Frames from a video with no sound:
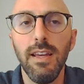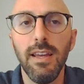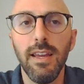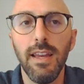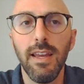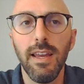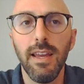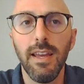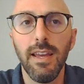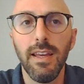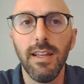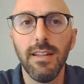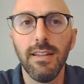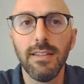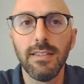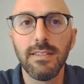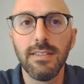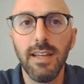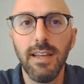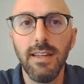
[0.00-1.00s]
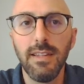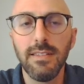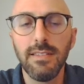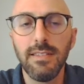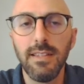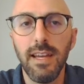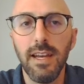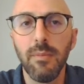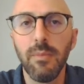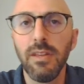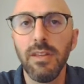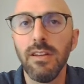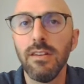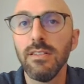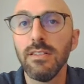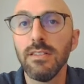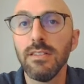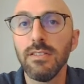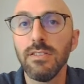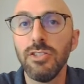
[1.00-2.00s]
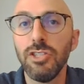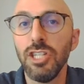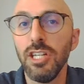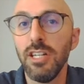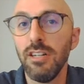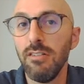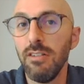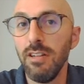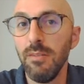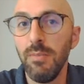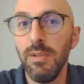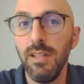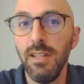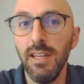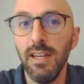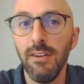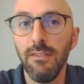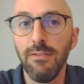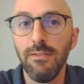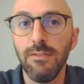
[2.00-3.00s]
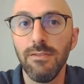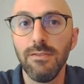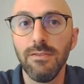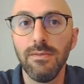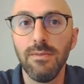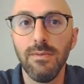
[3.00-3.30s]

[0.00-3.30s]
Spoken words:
And the second tab here is Generate PDF.